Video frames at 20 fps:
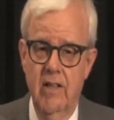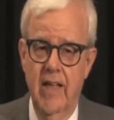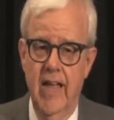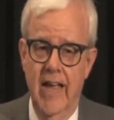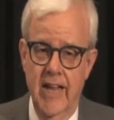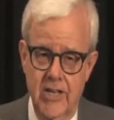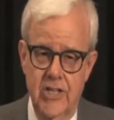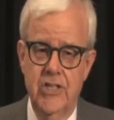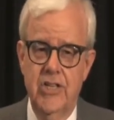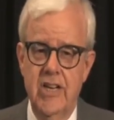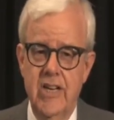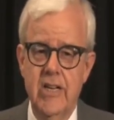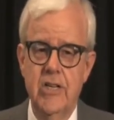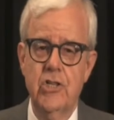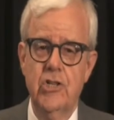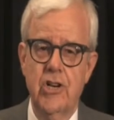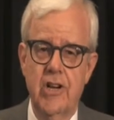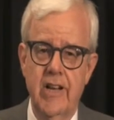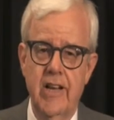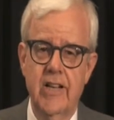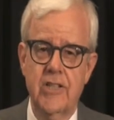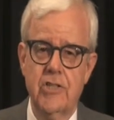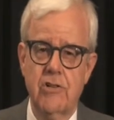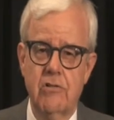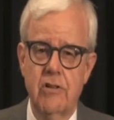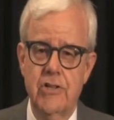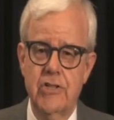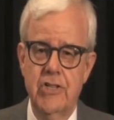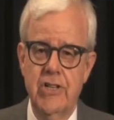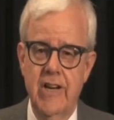and teach against
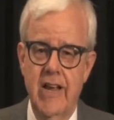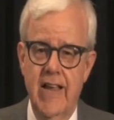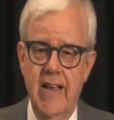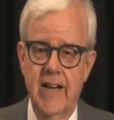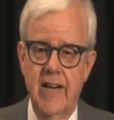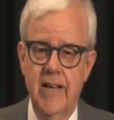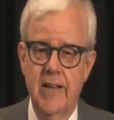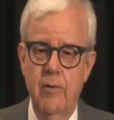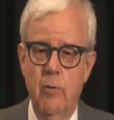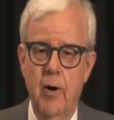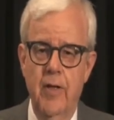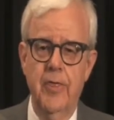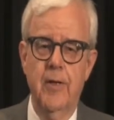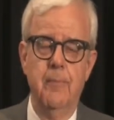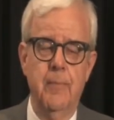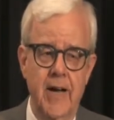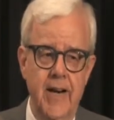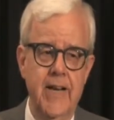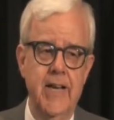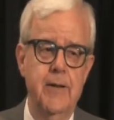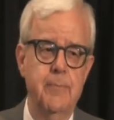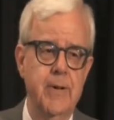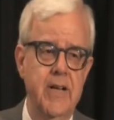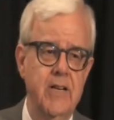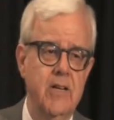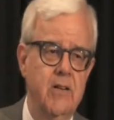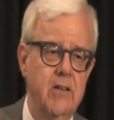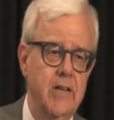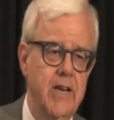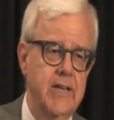Christianity when the money had
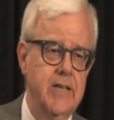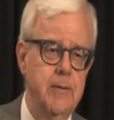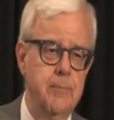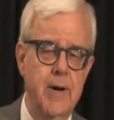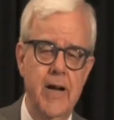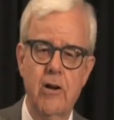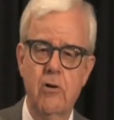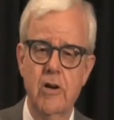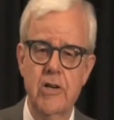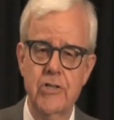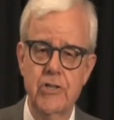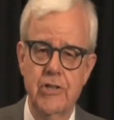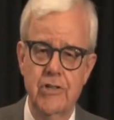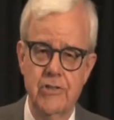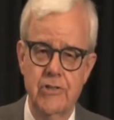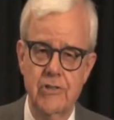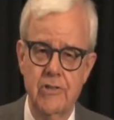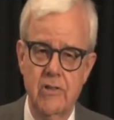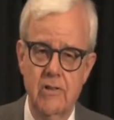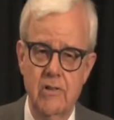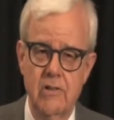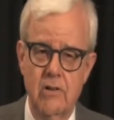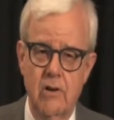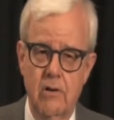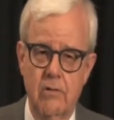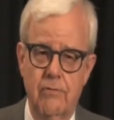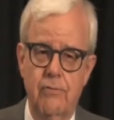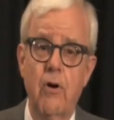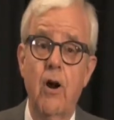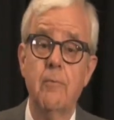been collected by Christians,
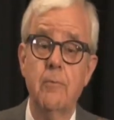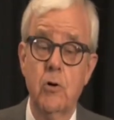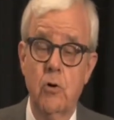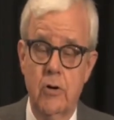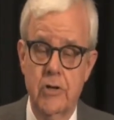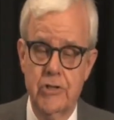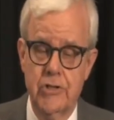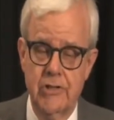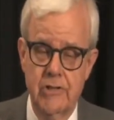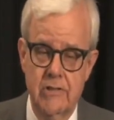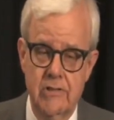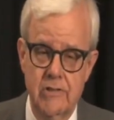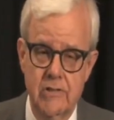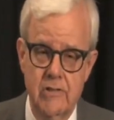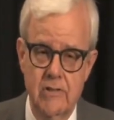or from Christians.